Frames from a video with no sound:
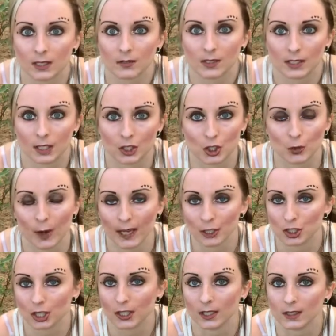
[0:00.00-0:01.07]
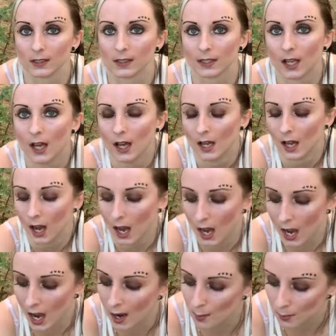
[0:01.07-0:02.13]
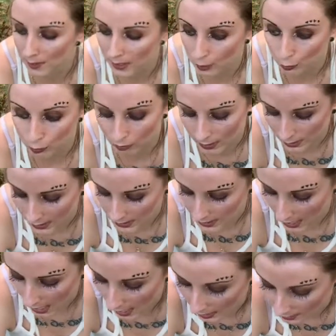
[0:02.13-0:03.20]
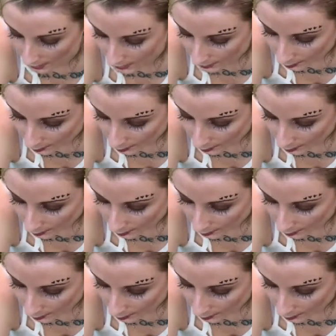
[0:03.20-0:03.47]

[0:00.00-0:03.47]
of situations. It really does.